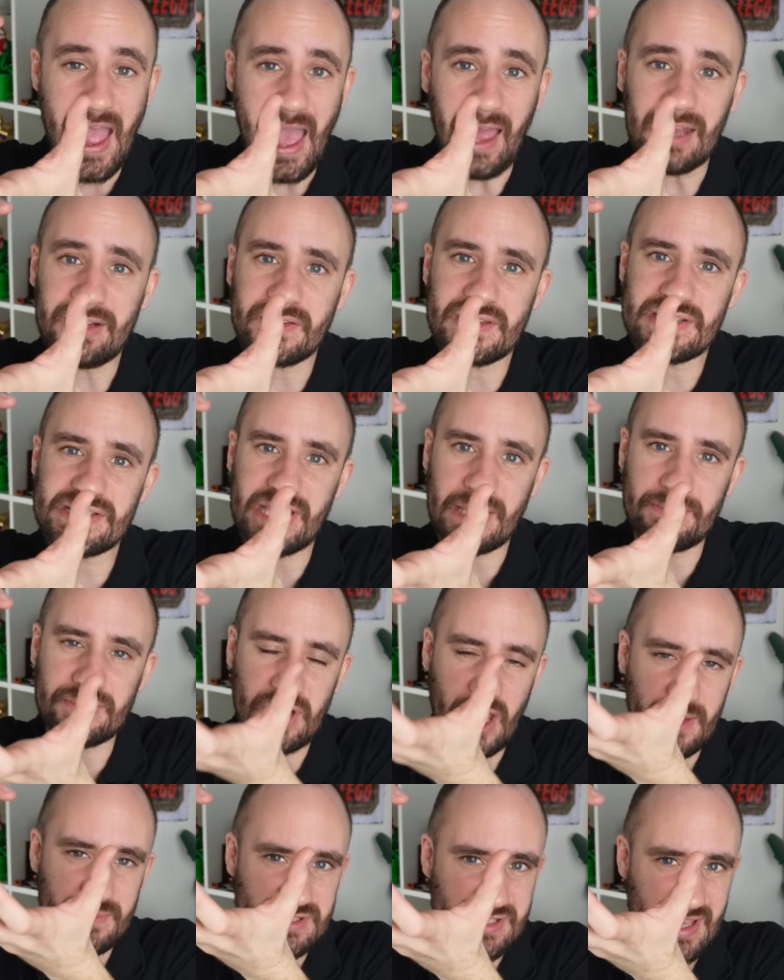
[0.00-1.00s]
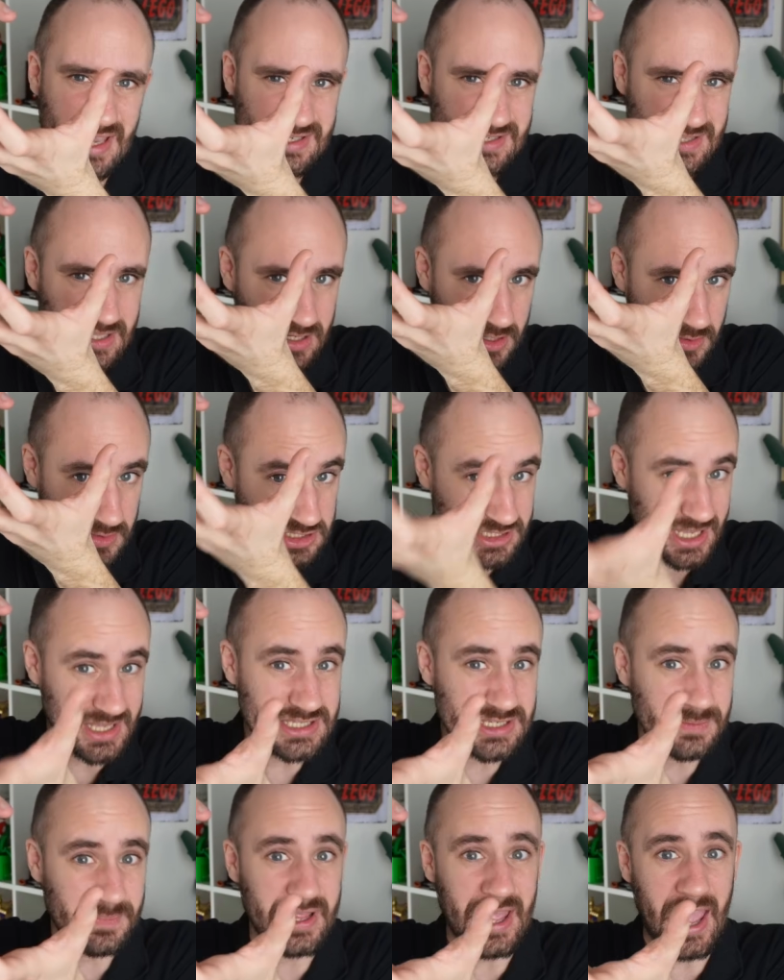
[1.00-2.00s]
and at the same time sets that are
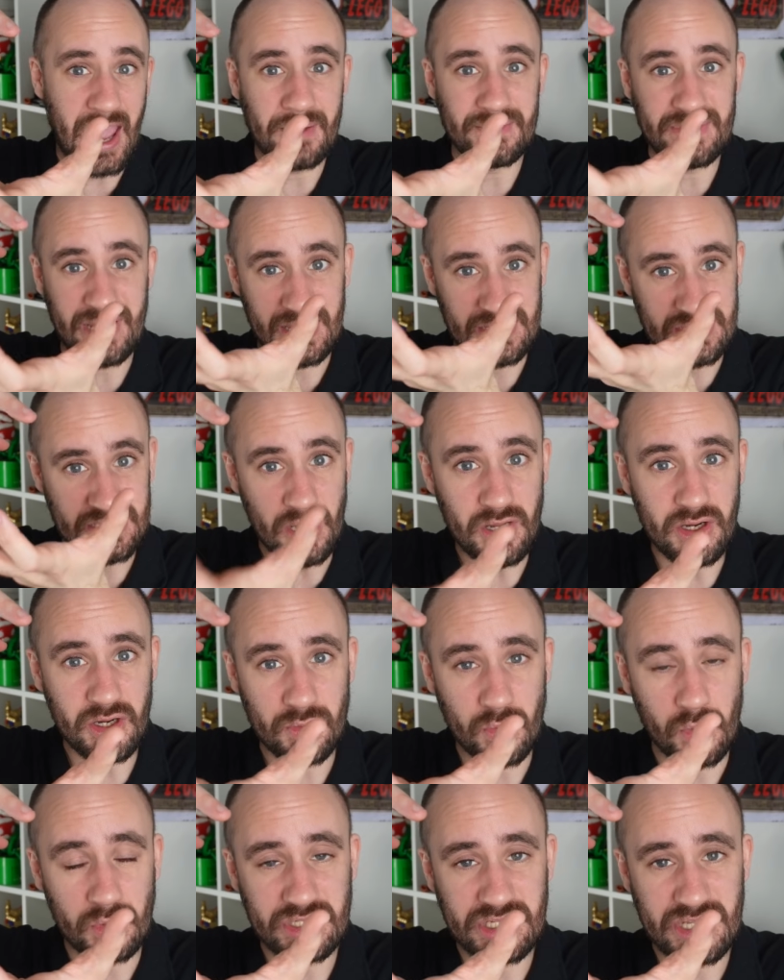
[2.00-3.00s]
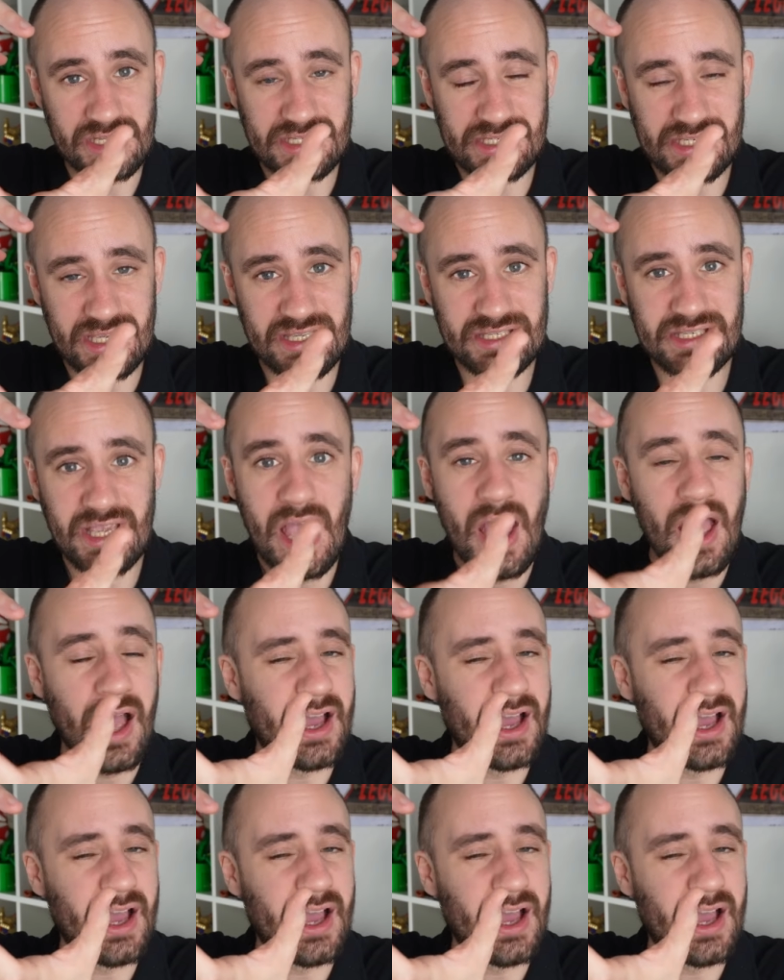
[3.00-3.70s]
ostensibly aimed at younger audiences,